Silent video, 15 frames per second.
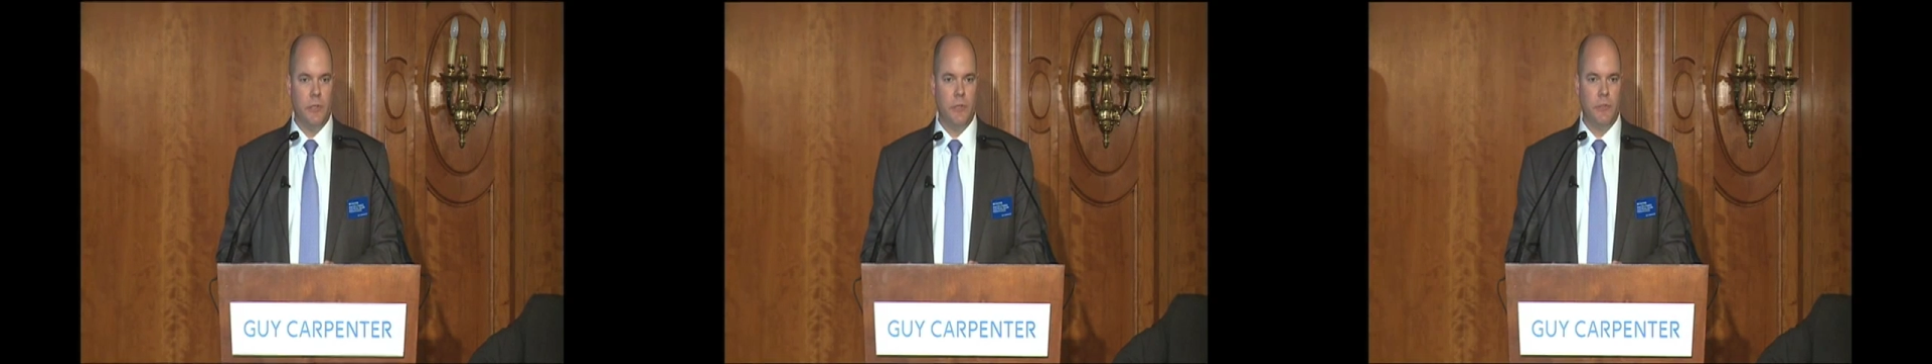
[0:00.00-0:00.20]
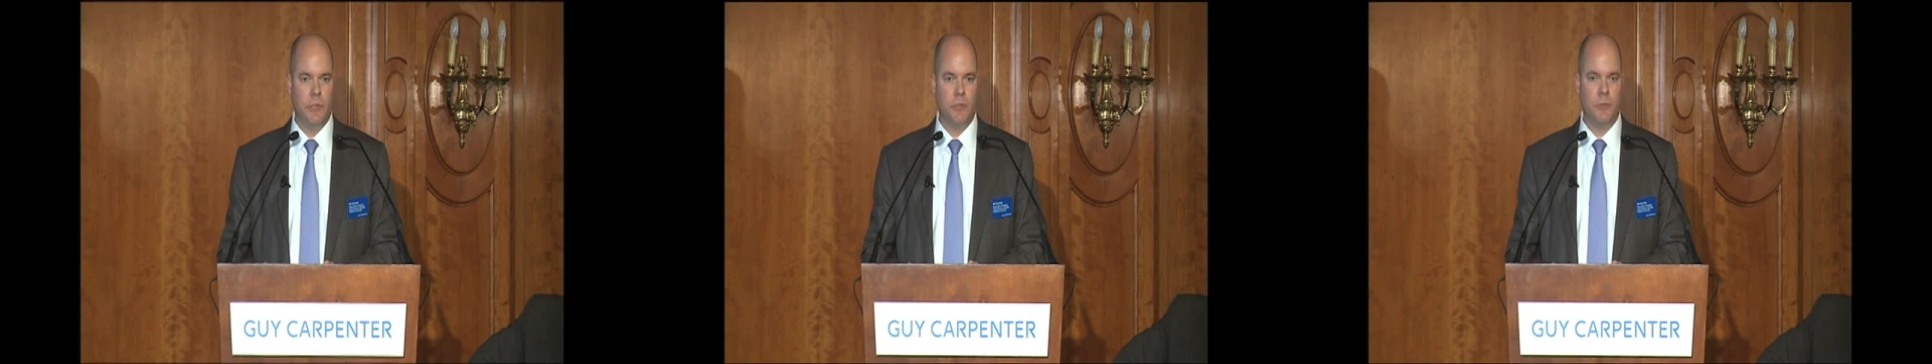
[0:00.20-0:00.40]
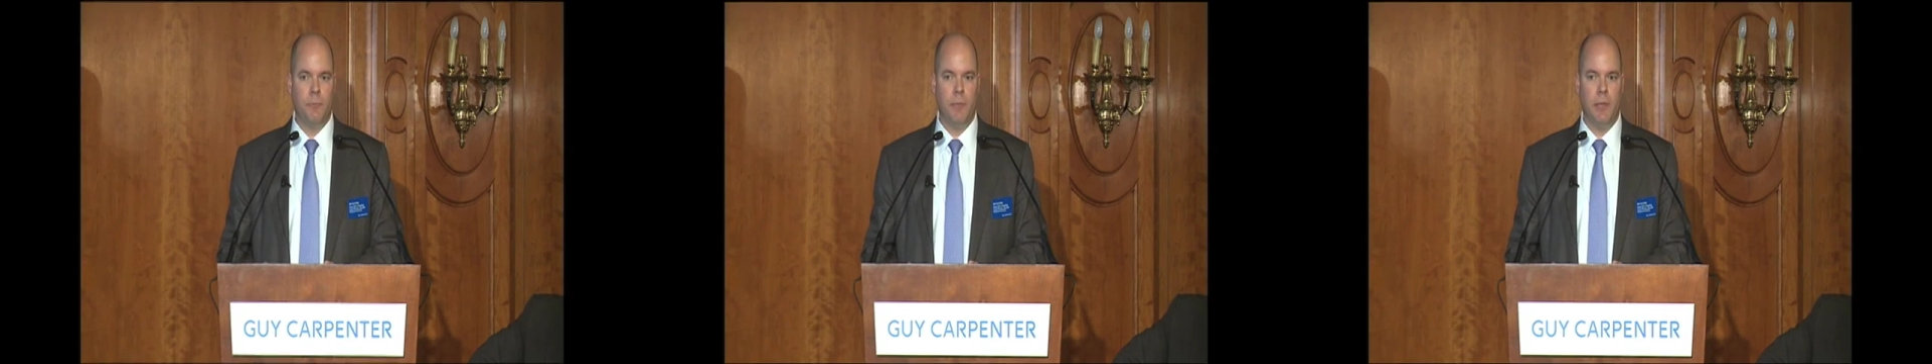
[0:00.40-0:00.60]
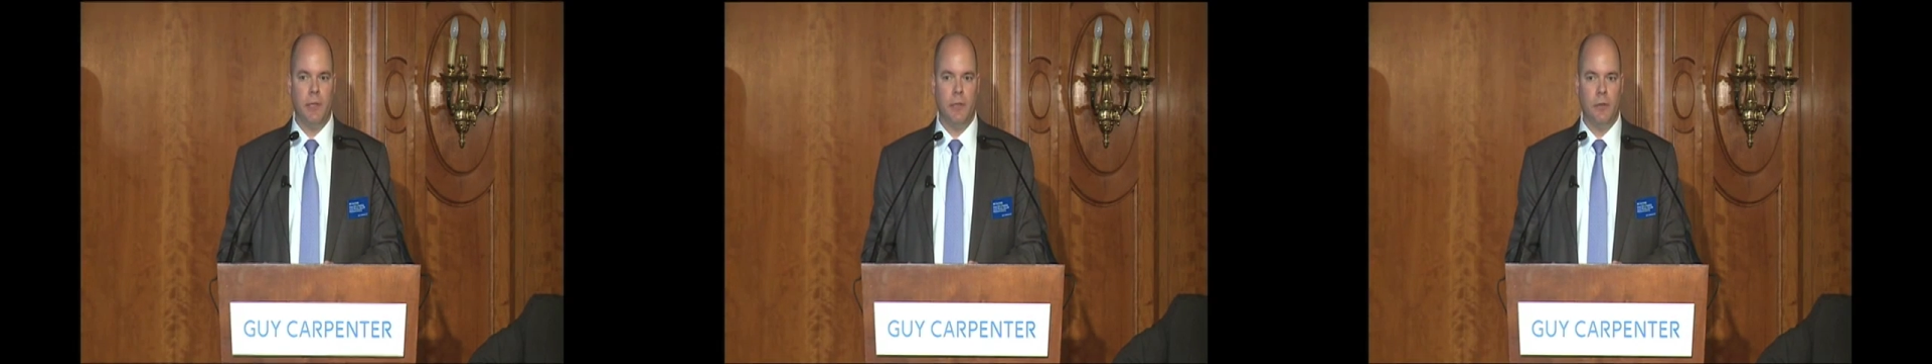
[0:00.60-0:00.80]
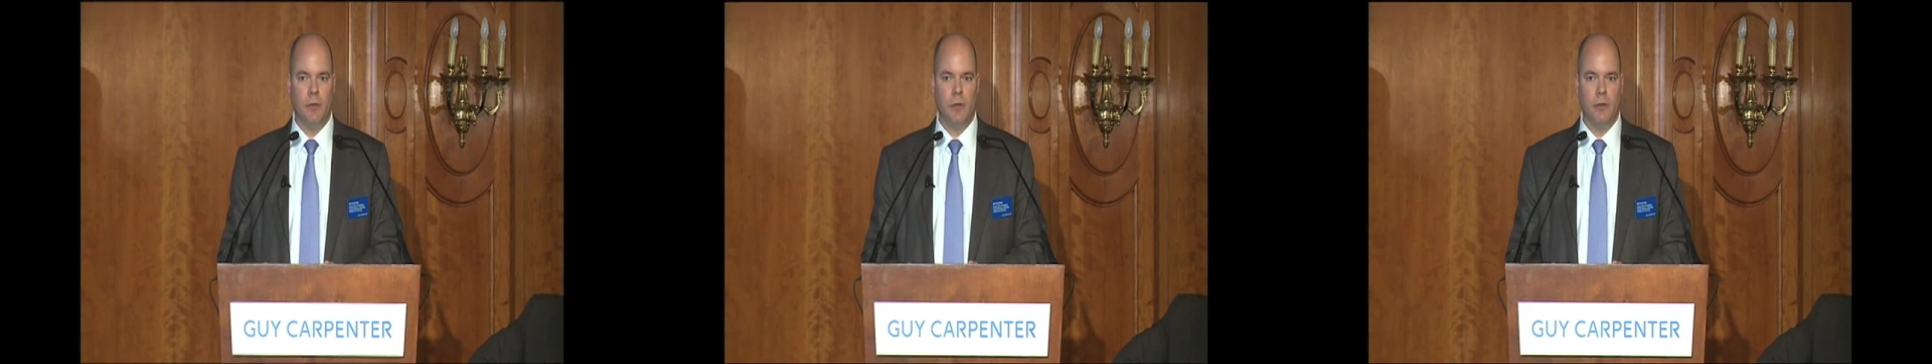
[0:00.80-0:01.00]

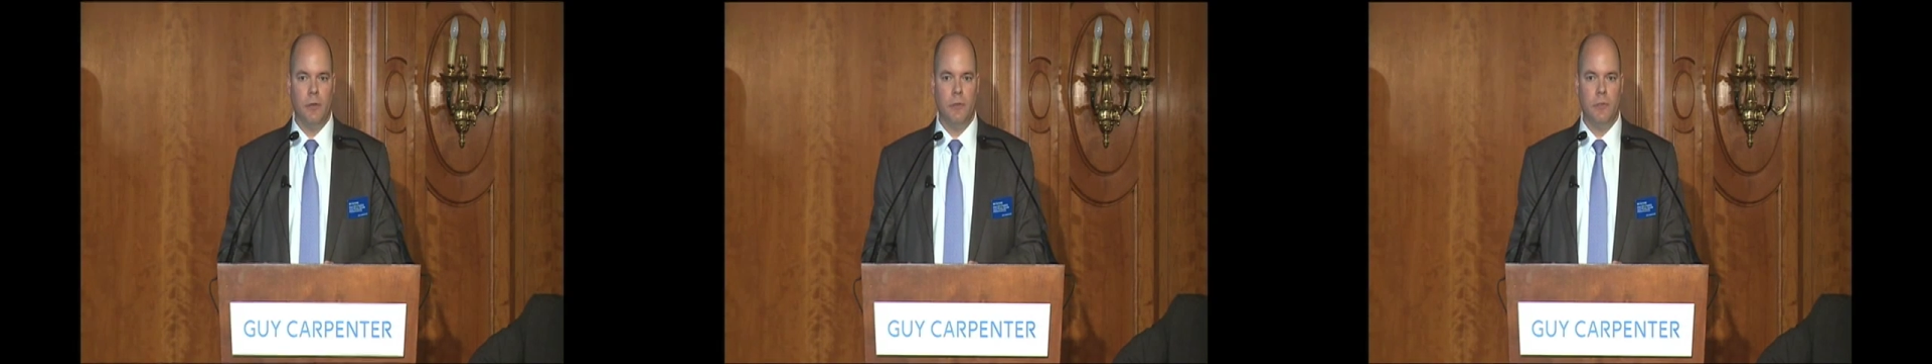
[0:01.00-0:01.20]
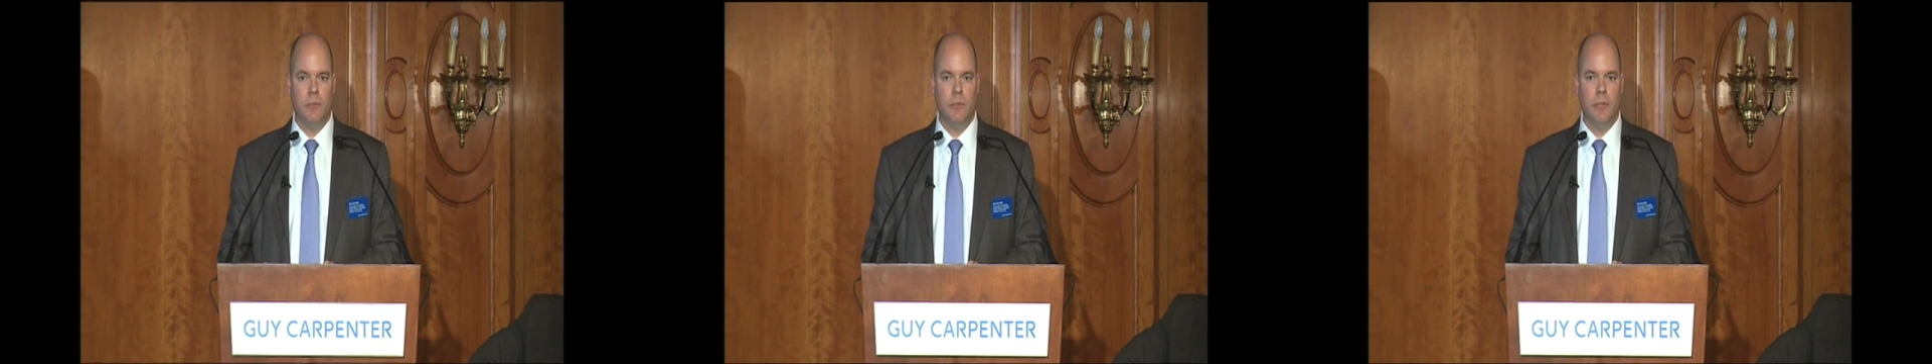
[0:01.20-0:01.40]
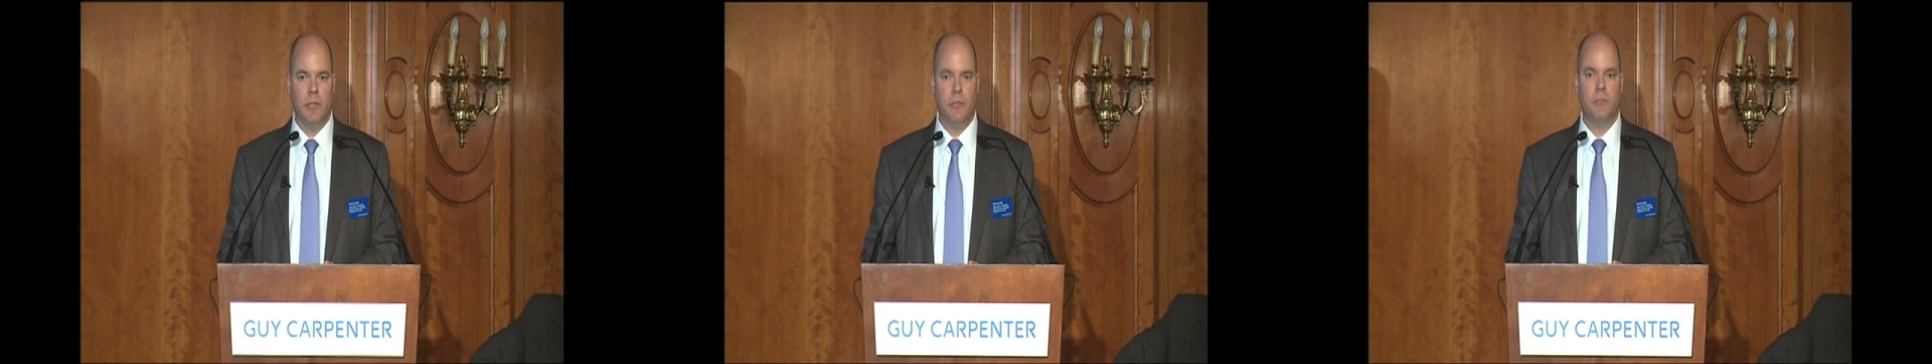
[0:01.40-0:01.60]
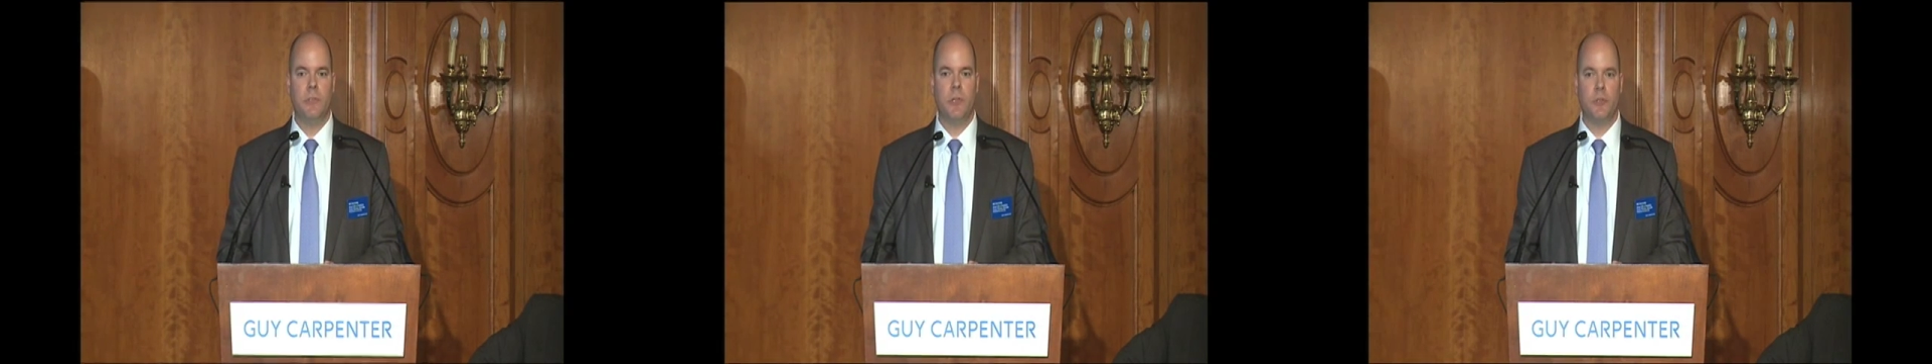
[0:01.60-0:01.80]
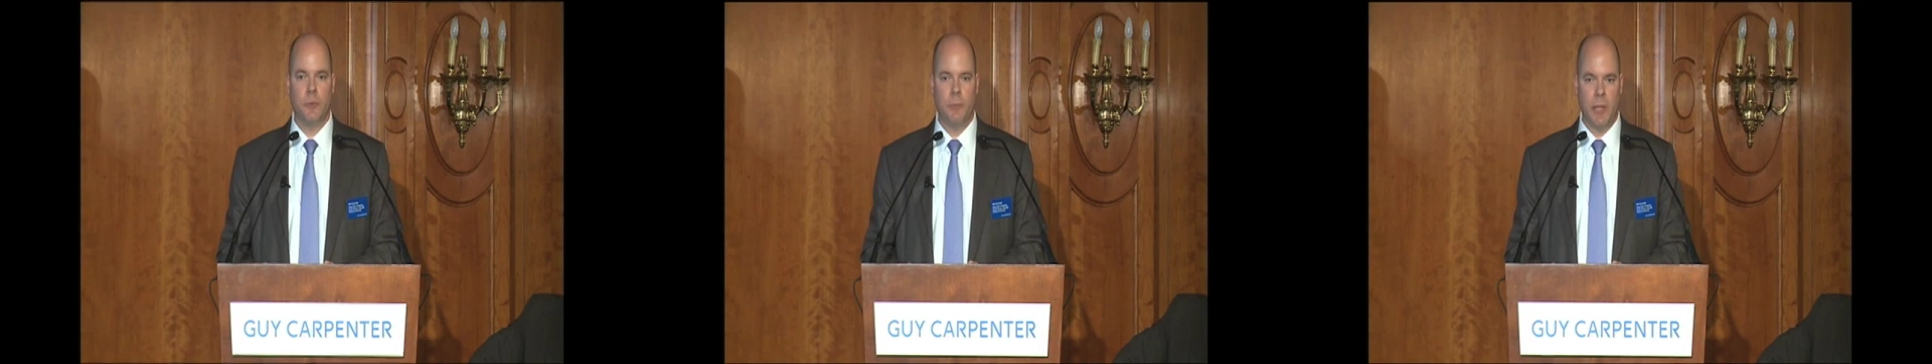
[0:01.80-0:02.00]

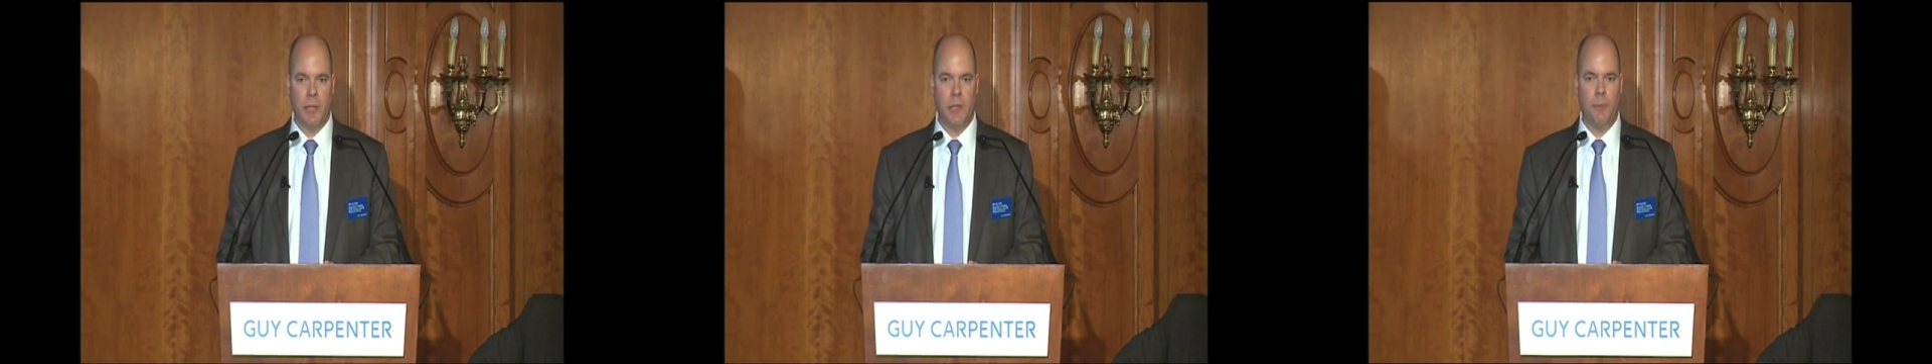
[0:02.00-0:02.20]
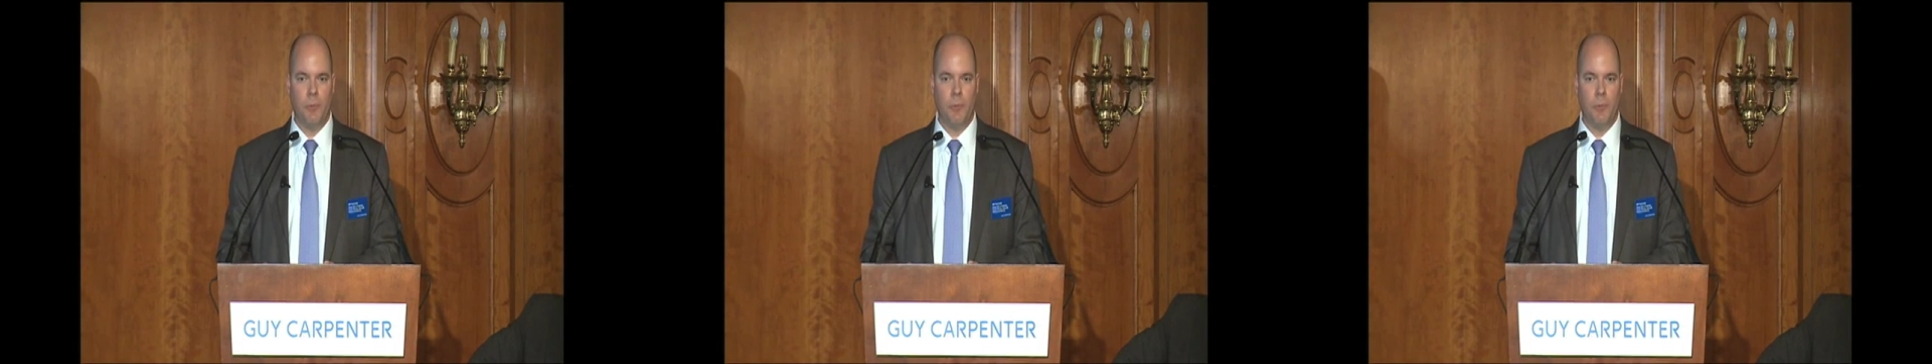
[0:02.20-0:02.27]
decision-making